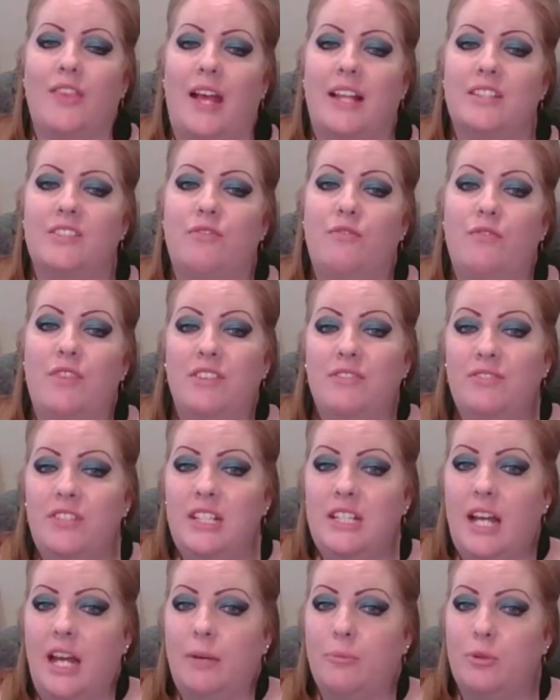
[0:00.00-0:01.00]
That's
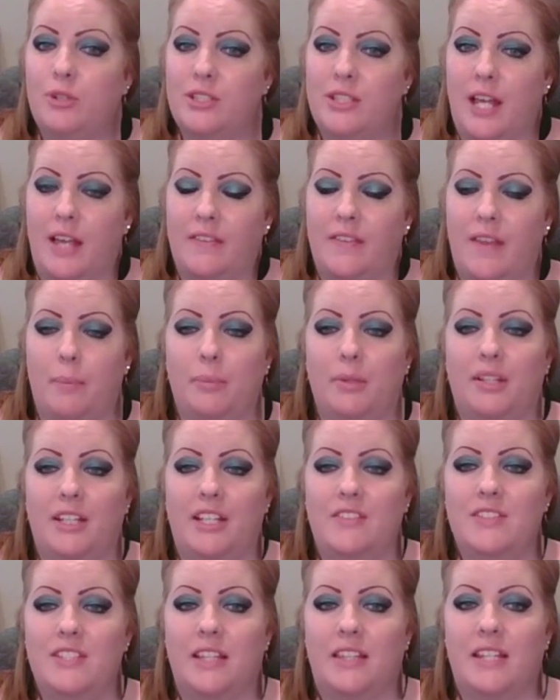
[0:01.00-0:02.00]
59% that
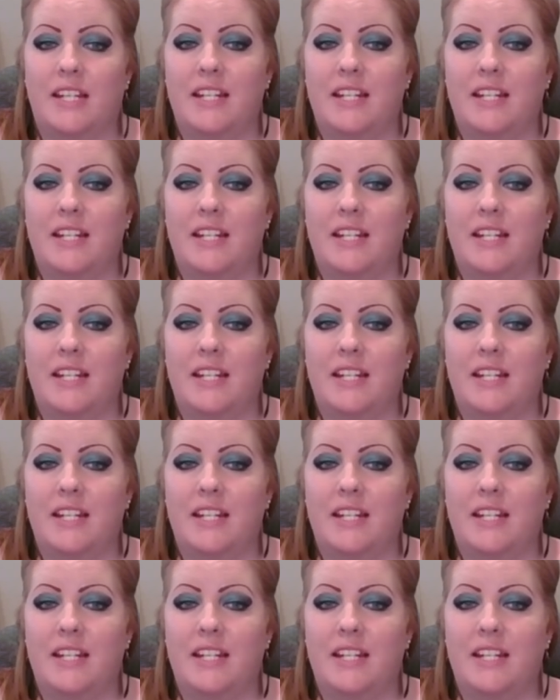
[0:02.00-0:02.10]
believes that